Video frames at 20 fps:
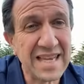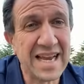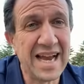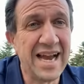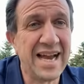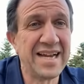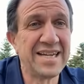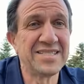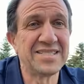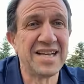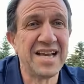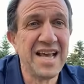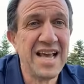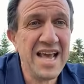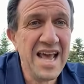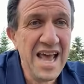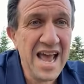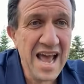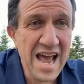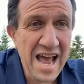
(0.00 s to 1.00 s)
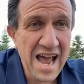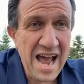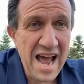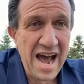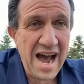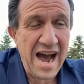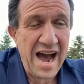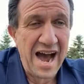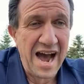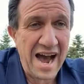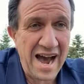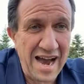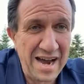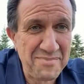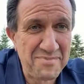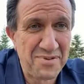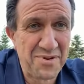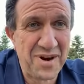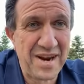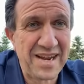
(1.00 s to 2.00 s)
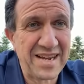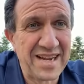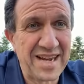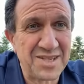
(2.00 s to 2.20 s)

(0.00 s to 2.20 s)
Guys, I pray